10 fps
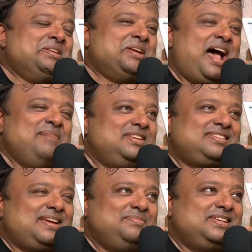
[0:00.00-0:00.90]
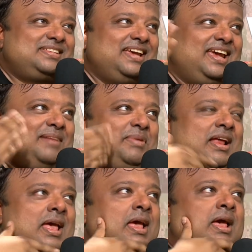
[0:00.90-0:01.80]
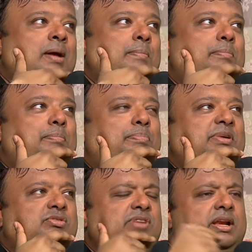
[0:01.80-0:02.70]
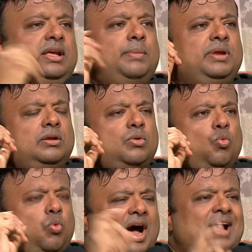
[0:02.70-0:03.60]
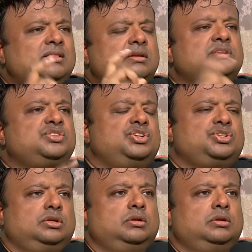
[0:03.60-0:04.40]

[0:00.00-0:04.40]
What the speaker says: I'm just saying. But really, I mean, why the decision?